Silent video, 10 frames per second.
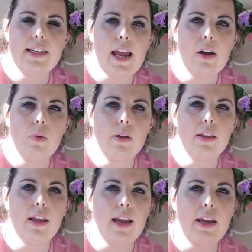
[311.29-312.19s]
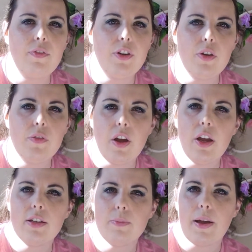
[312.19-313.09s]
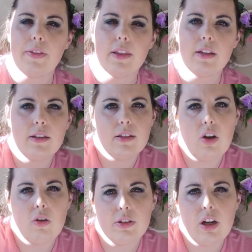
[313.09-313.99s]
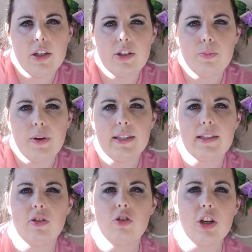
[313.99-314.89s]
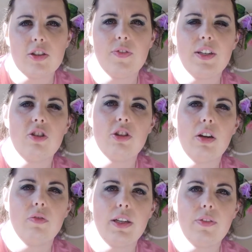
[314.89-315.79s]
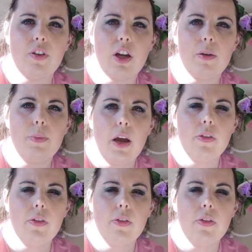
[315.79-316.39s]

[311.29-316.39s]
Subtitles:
Now, if you've heard about the Coronado Springs, it's just finishing a refurb.